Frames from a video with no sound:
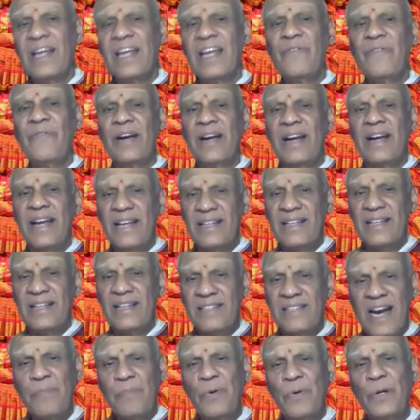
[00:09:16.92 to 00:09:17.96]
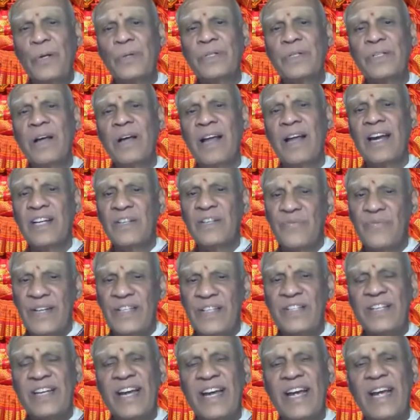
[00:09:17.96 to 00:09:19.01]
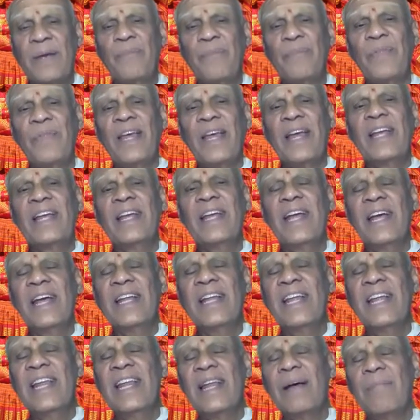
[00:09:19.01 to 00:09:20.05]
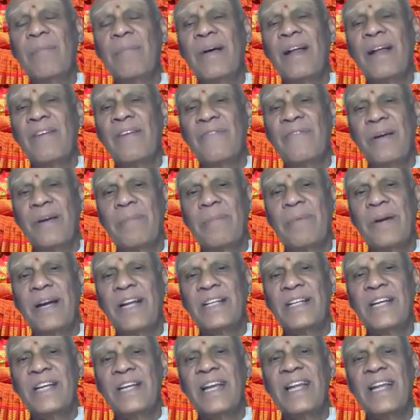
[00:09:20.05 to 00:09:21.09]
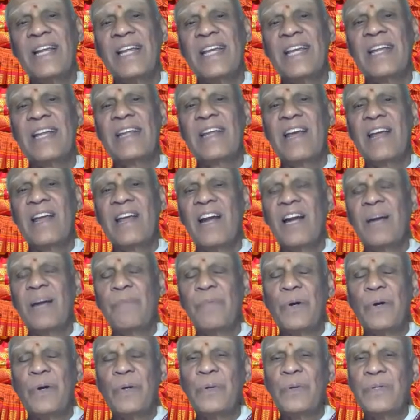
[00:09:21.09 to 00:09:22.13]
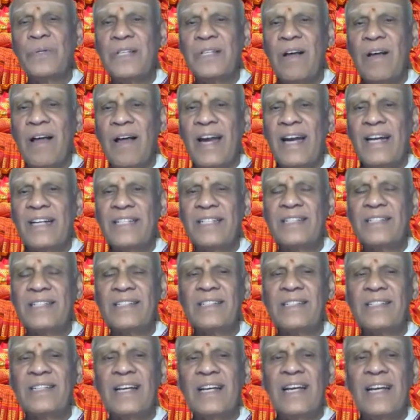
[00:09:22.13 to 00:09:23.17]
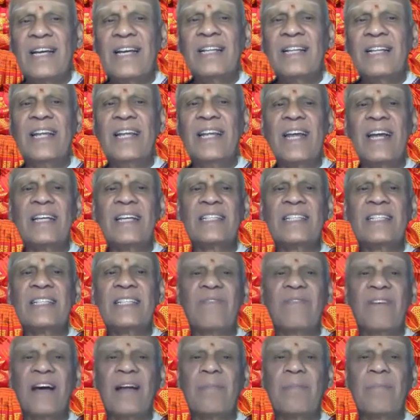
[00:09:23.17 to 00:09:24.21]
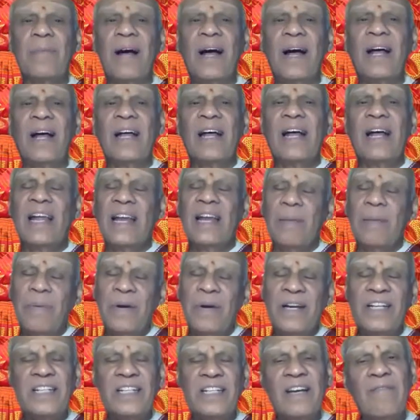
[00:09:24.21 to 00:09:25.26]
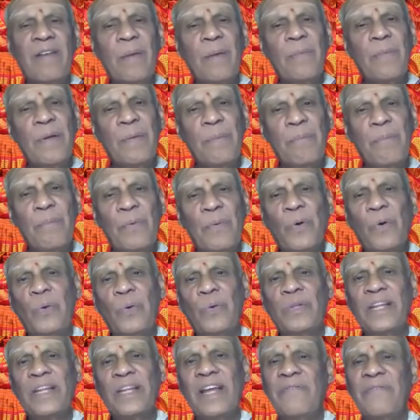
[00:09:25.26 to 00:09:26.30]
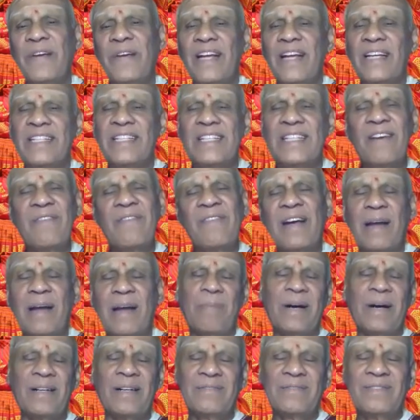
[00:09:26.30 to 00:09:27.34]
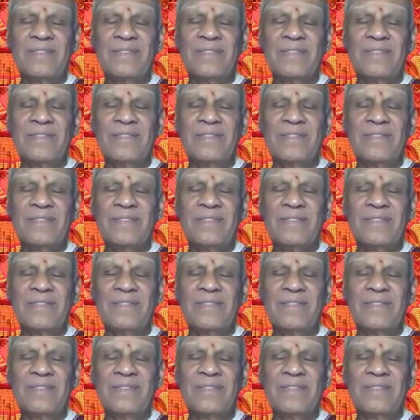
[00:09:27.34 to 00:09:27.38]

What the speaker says: If it does not produce knowledge first time, any number of repetition, it cannot produce knowledge. In the case of karma, repetition will improve the efficacy of karma.